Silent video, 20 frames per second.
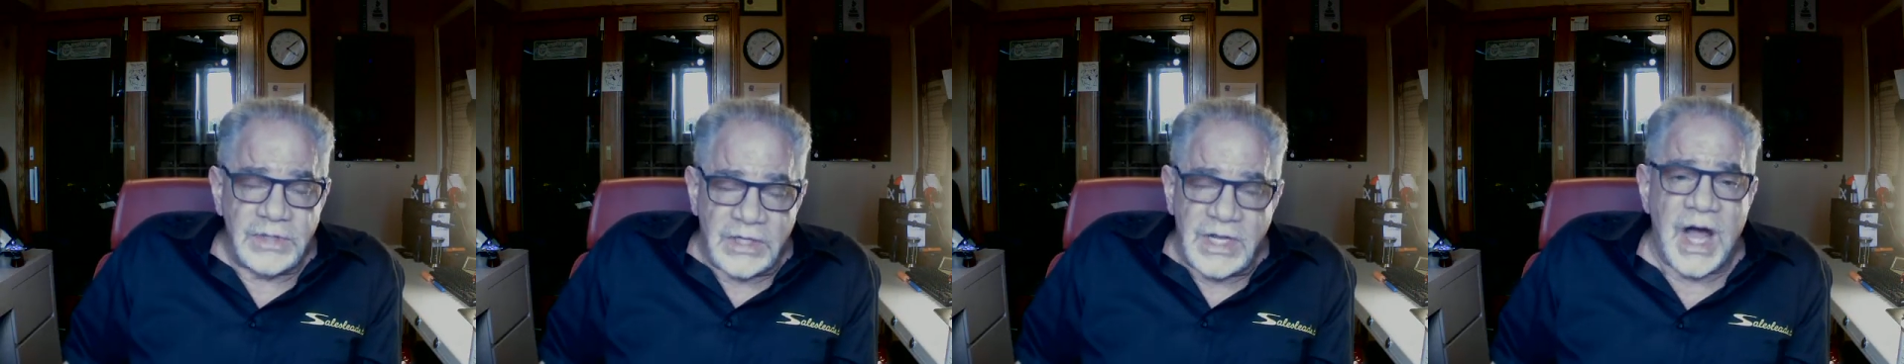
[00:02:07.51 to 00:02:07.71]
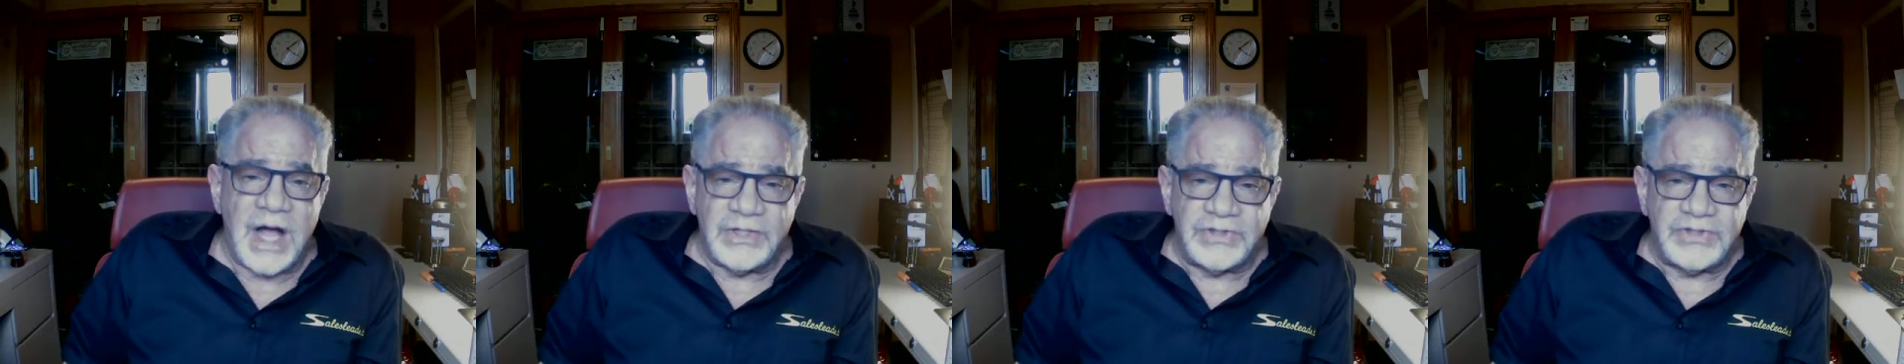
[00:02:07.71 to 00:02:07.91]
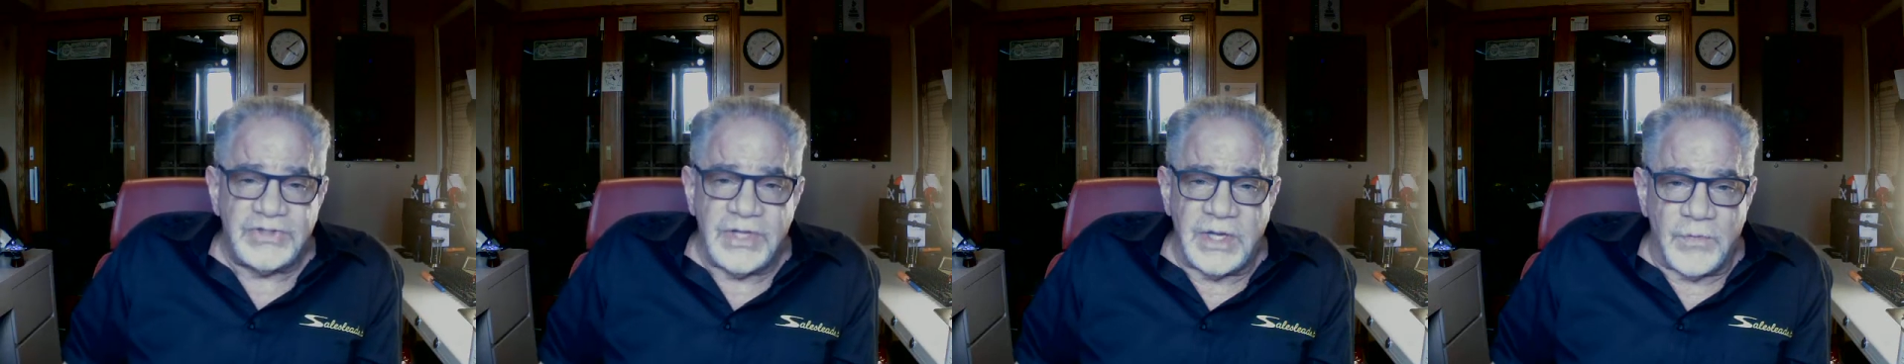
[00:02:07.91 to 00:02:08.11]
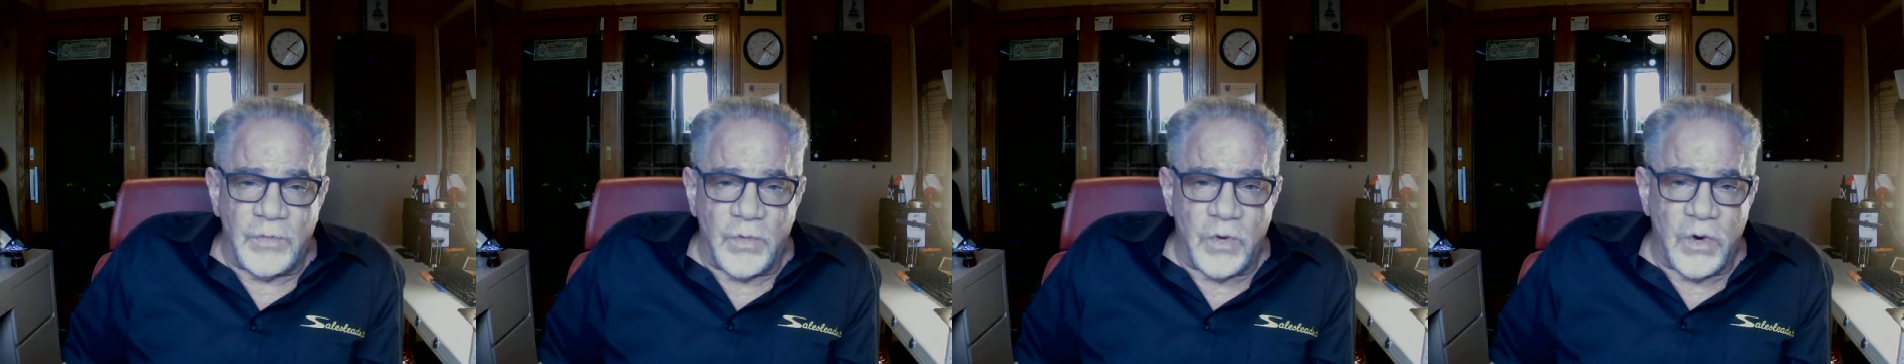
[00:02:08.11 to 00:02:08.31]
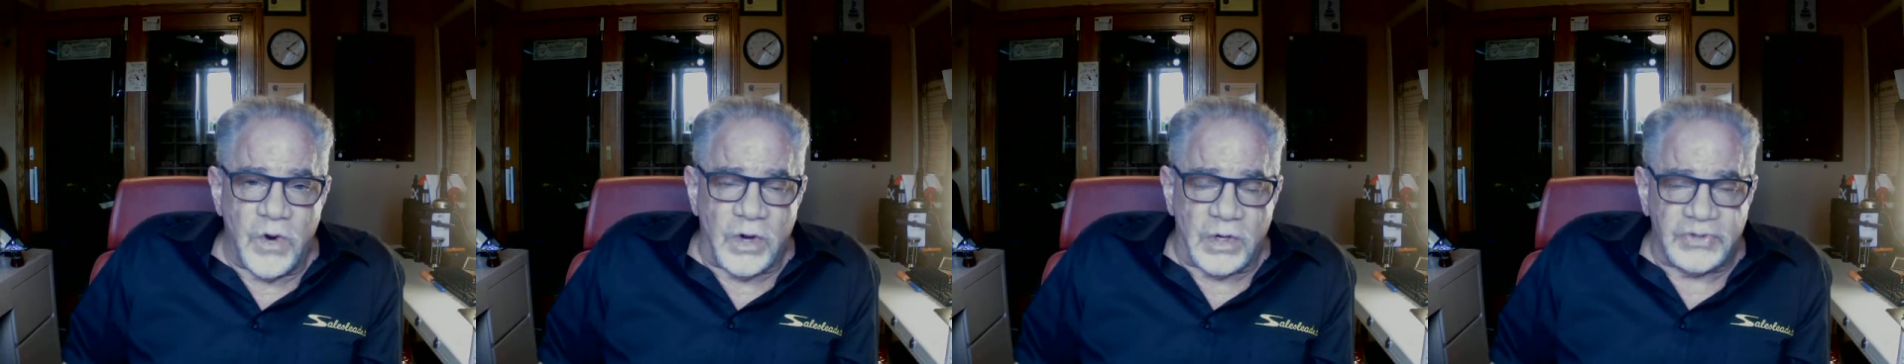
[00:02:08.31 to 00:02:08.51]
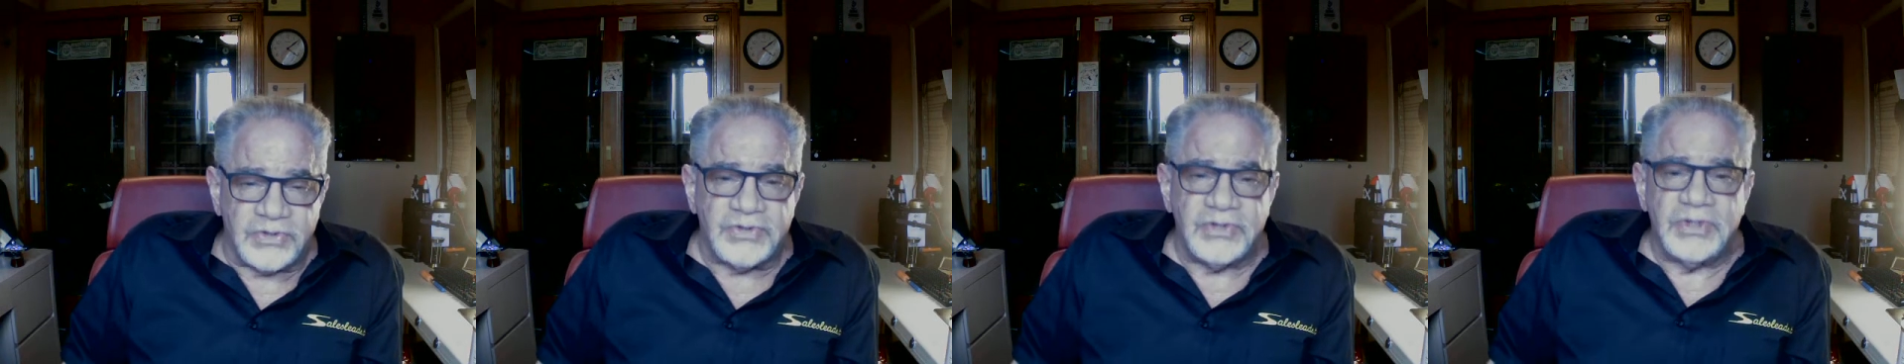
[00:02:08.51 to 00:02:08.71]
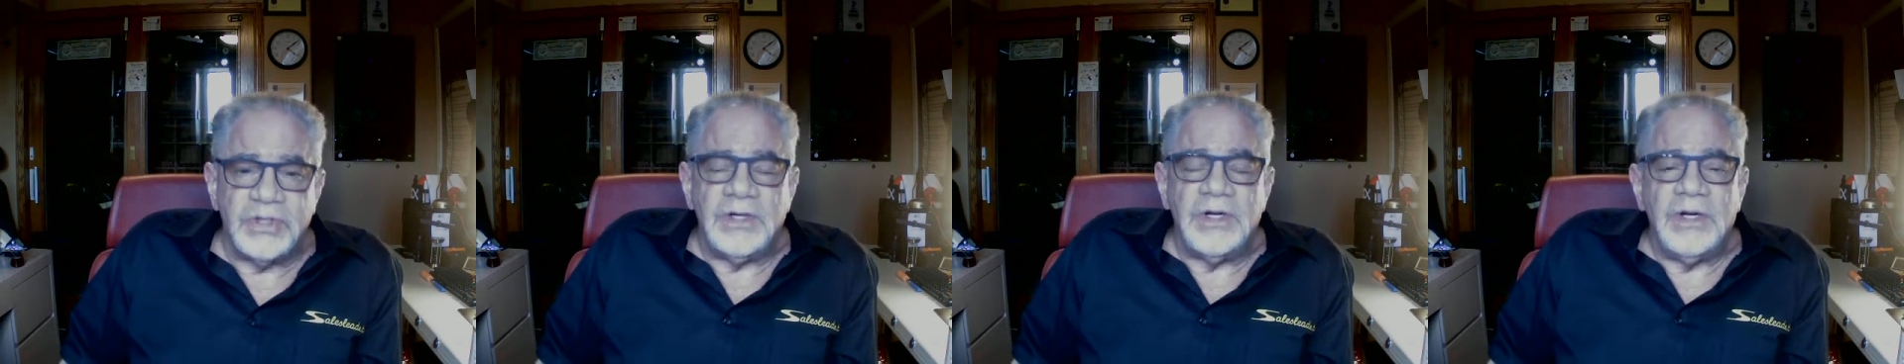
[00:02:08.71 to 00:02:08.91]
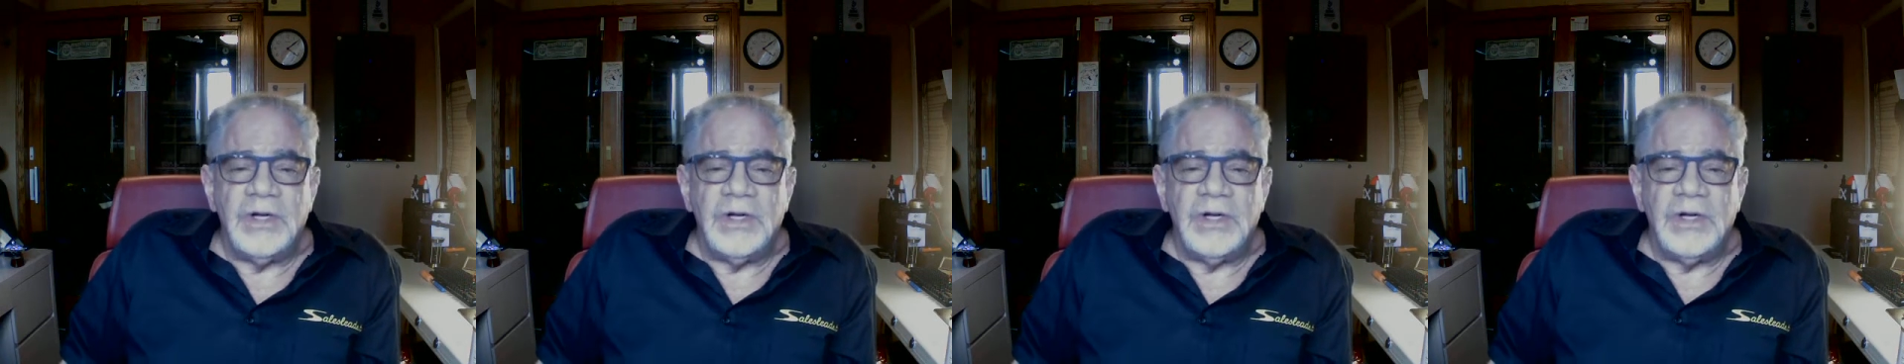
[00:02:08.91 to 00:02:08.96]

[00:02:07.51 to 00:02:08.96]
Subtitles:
concept works.